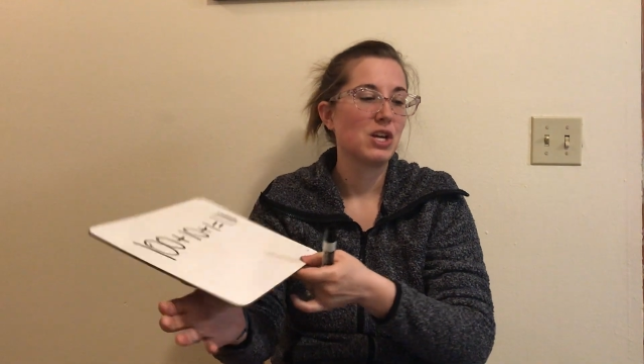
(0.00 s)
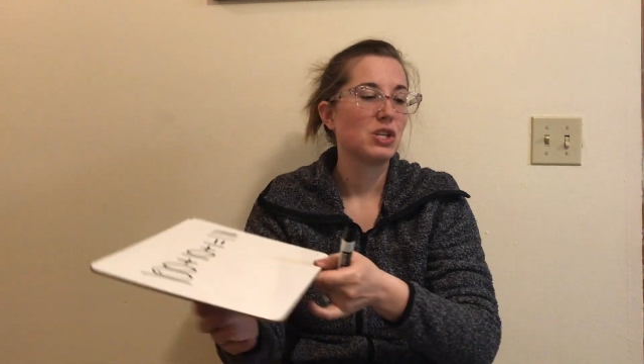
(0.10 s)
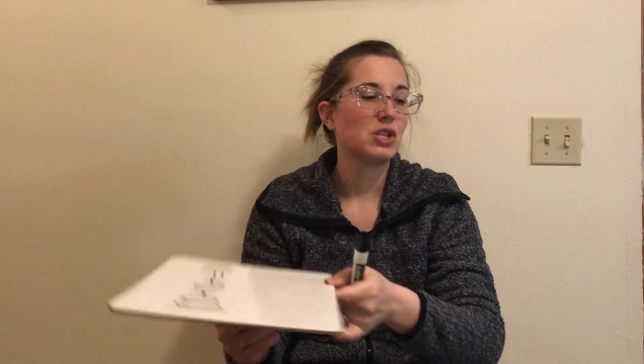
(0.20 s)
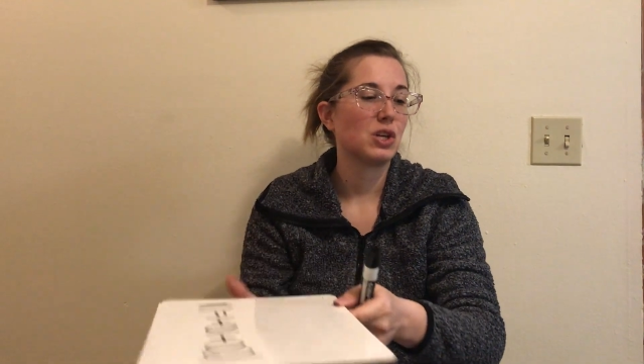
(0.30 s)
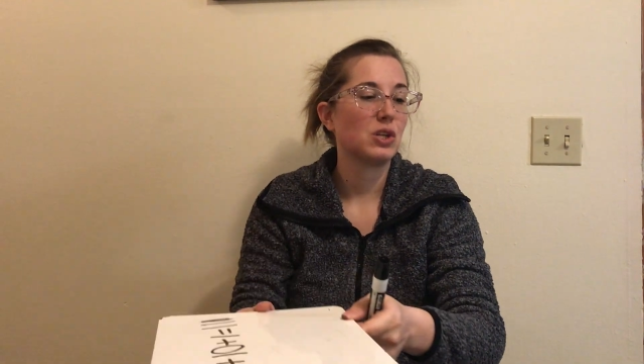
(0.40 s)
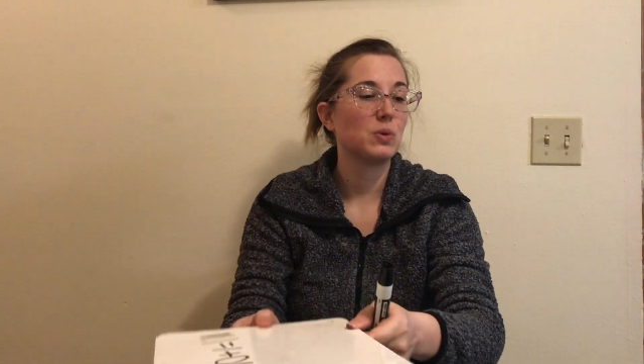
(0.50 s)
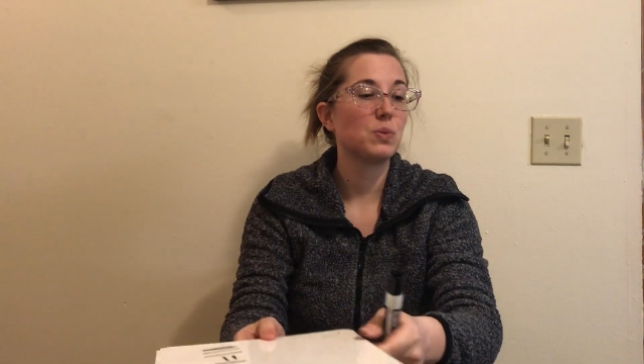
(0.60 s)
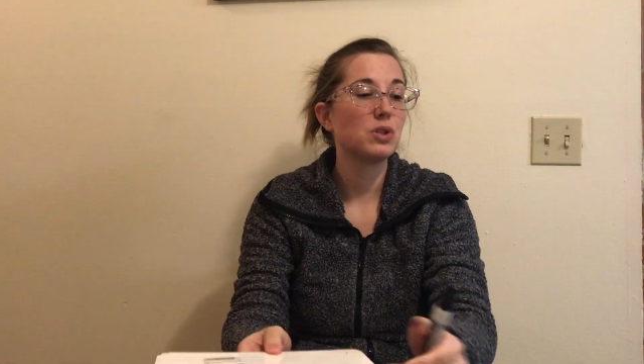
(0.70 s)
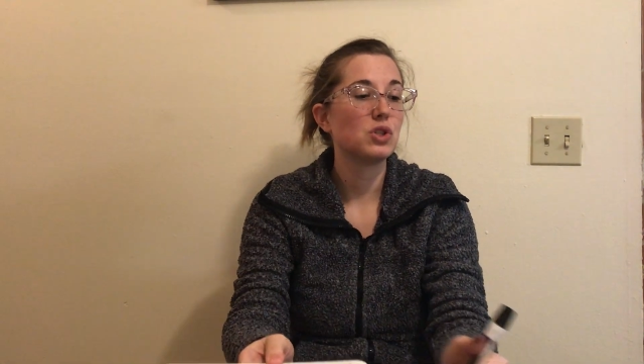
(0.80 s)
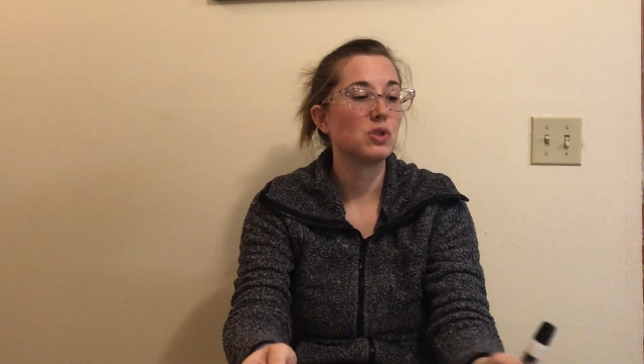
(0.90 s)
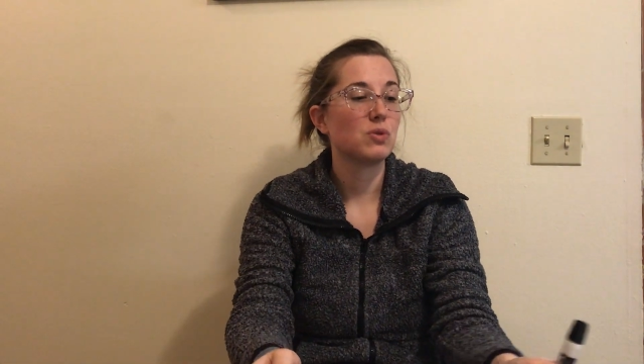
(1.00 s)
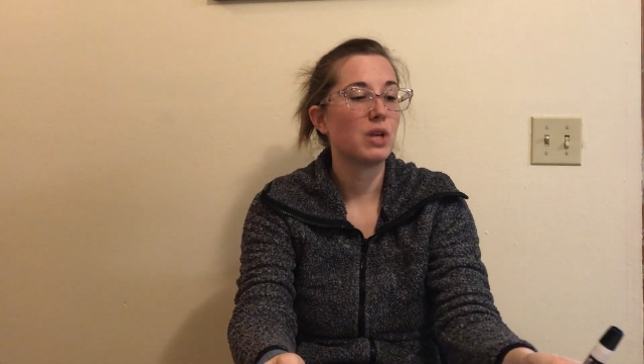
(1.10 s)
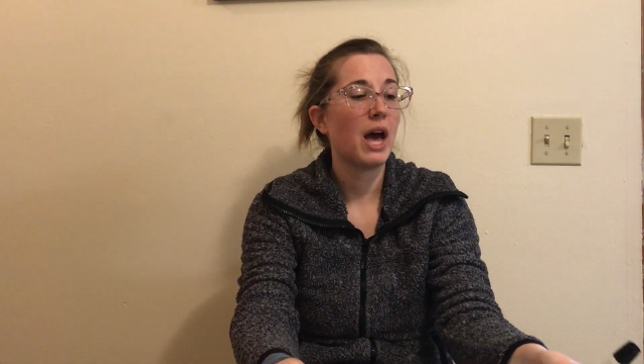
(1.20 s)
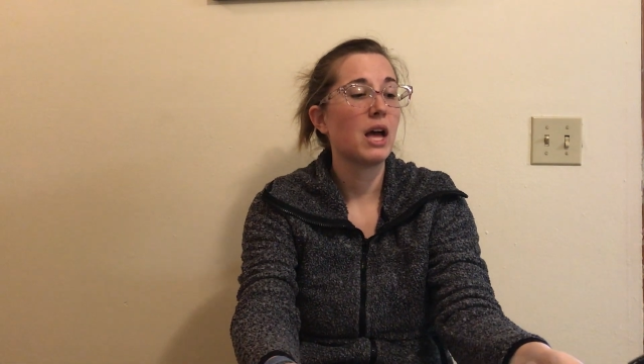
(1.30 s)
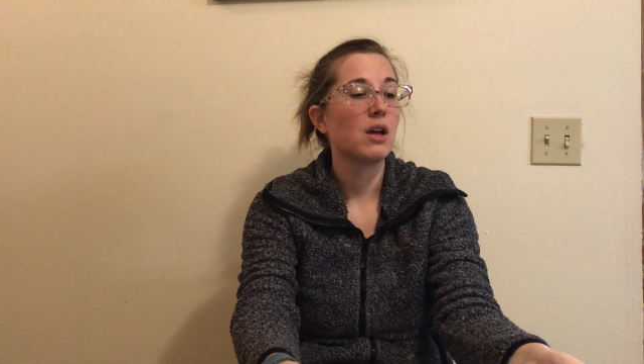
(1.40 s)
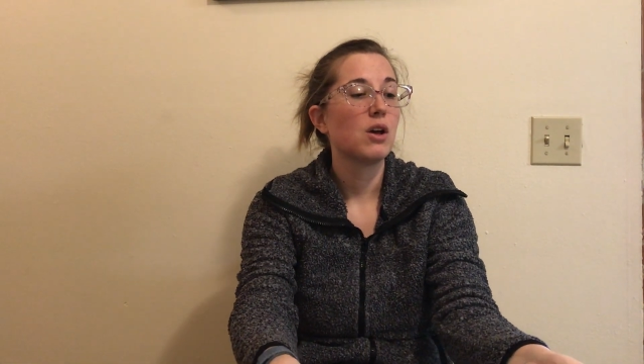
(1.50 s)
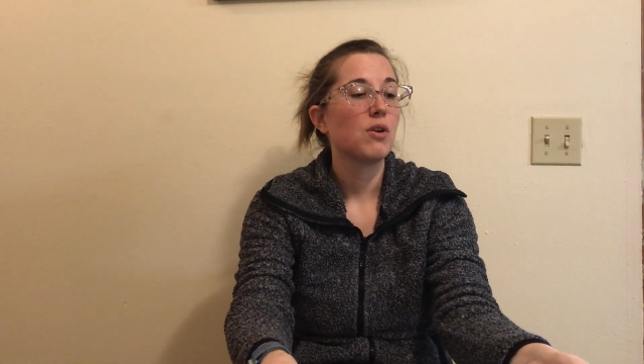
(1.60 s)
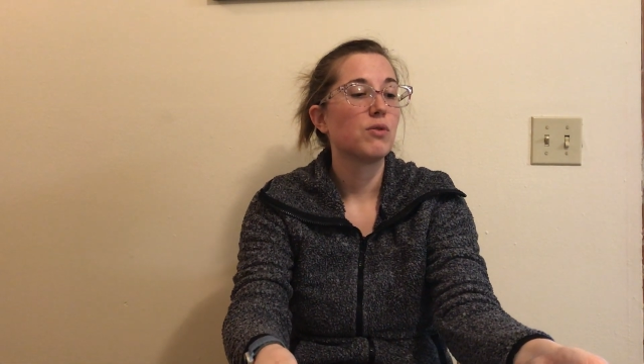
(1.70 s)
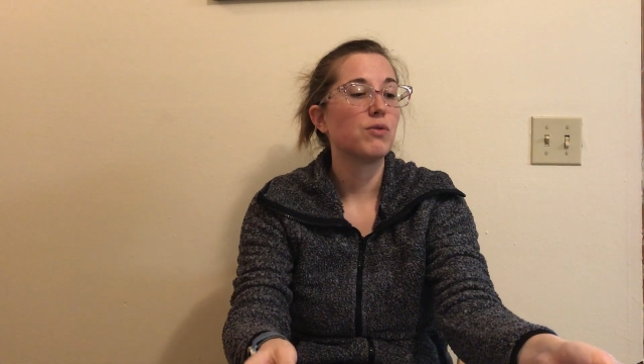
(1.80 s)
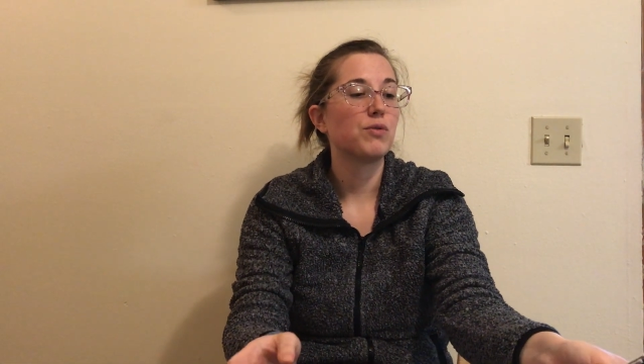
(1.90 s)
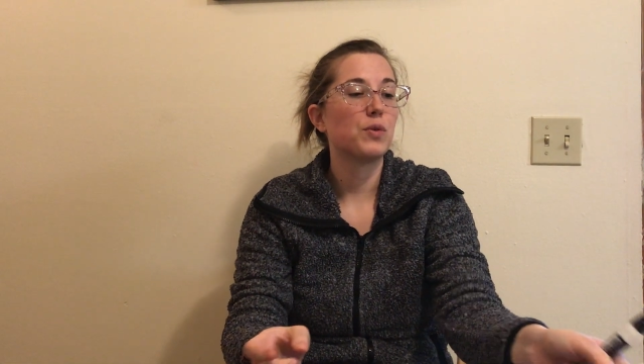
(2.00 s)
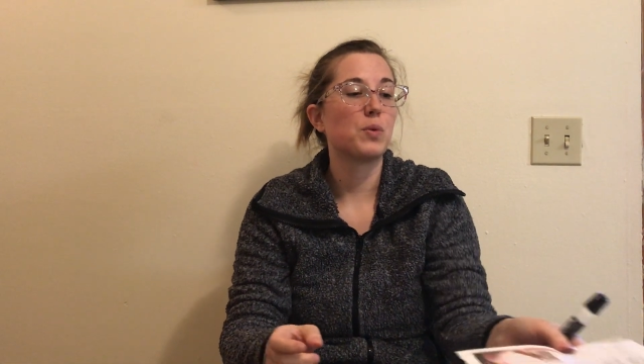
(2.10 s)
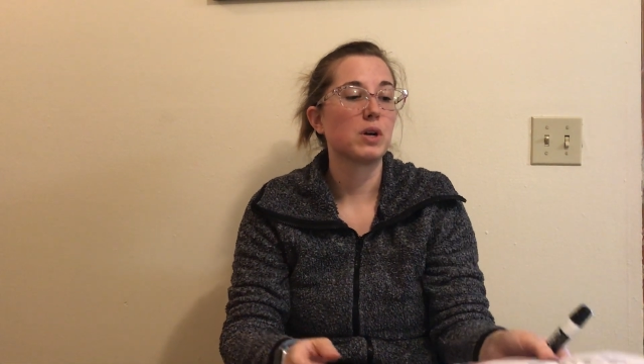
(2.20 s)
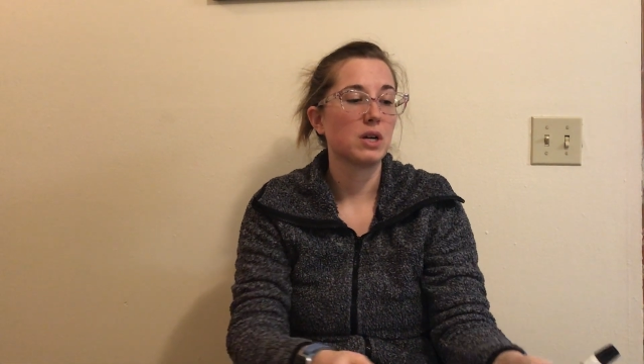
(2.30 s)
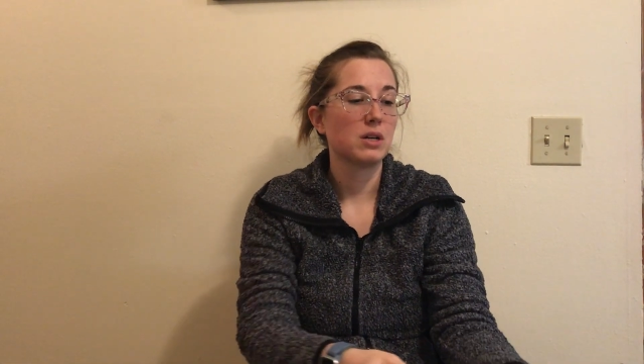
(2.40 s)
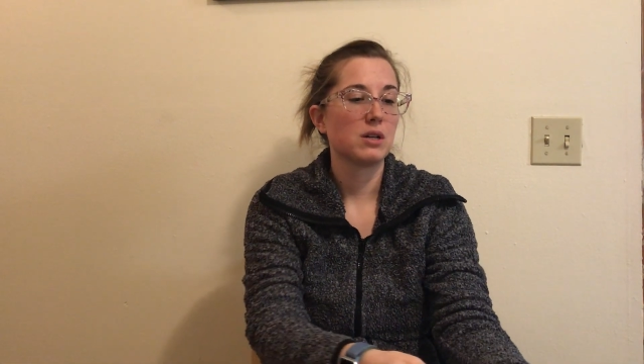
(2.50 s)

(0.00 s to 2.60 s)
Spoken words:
So you will do that for